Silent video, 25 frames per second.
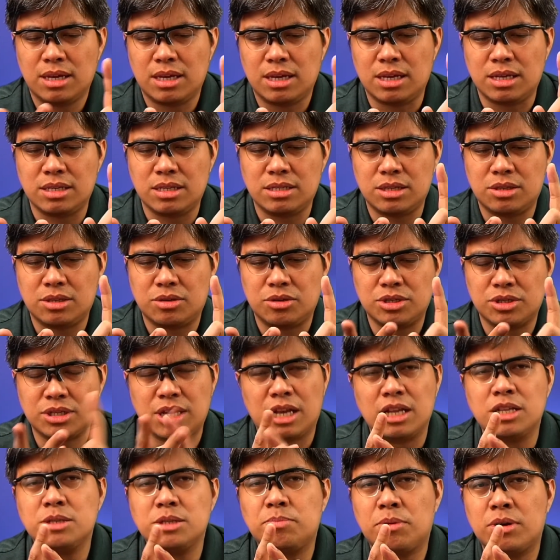Is it your
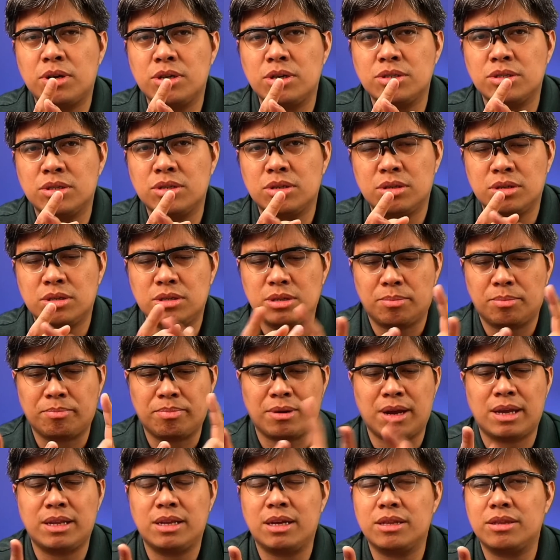salesperson, the
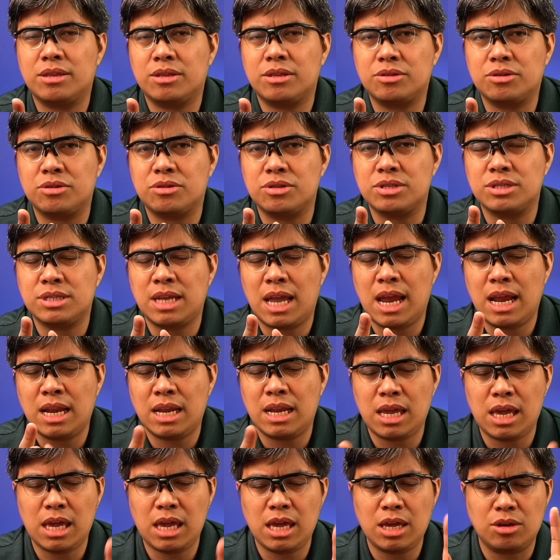product that you're
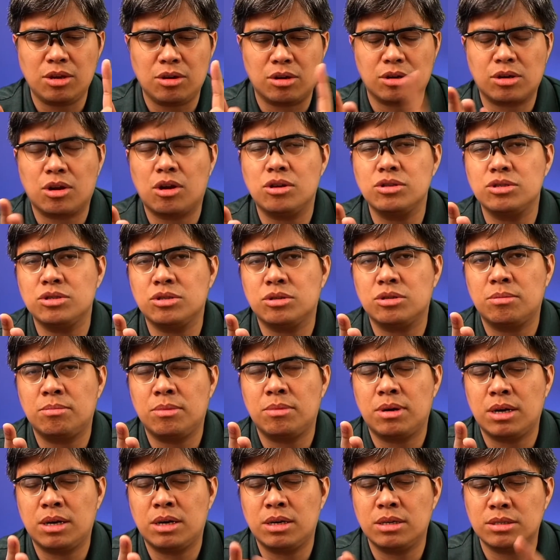selling, your
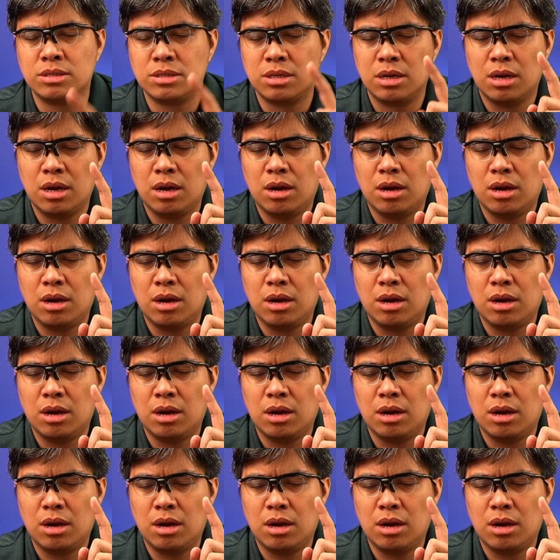customers,